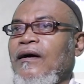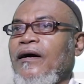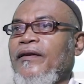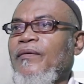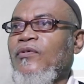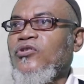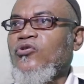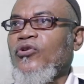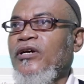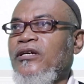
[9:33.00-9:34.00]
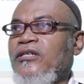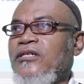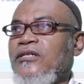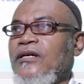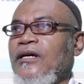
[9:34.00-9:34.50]

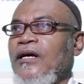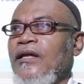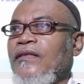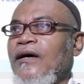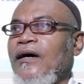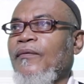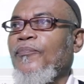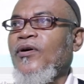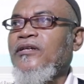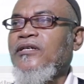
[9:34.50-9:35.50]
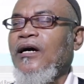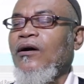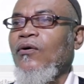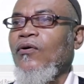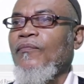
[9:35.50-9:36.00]
demonstrates the pointer
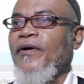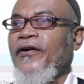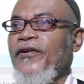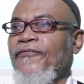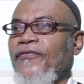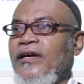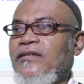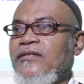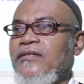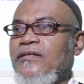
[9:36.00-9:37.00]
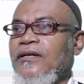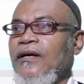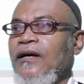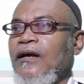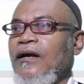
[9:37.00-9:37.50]
call by reference.
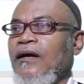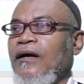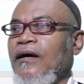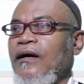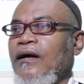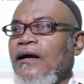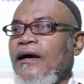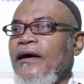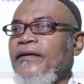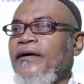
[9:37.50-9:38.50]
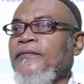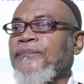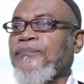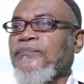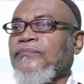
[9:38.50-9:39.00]
And
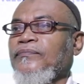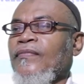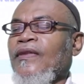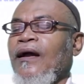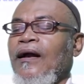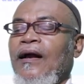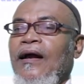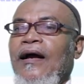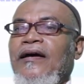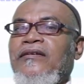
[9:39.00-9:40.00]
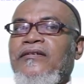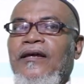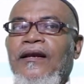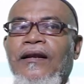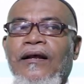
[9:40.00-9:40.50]

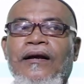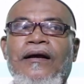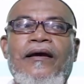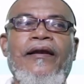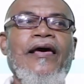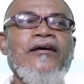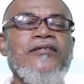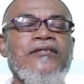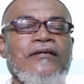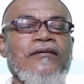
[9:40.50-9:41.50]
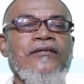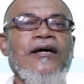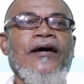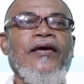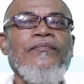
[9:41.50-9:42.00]
until next
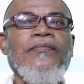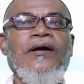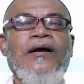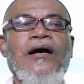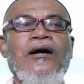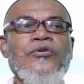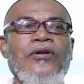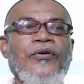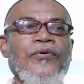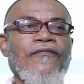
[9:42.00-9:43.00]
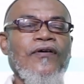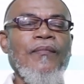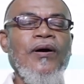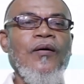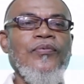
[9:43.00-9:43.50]
time, actually we have
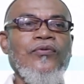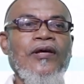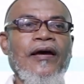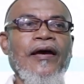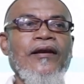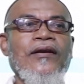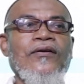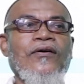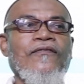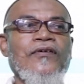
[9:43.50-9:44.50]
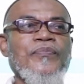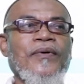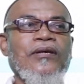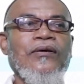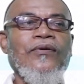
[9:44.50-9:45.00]
come up to the end of this
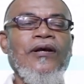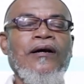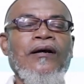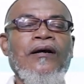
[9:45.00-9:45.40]
particular